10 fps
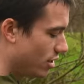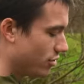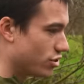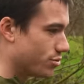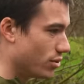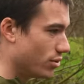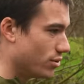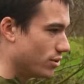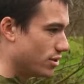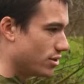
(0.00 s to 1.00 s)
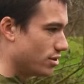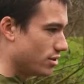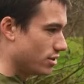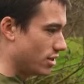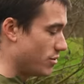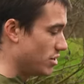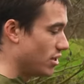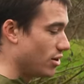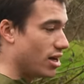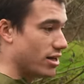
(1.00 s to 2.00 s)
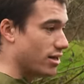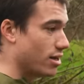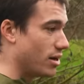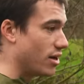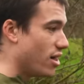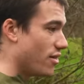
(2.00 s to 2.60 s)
on the spool. That means no line can come out.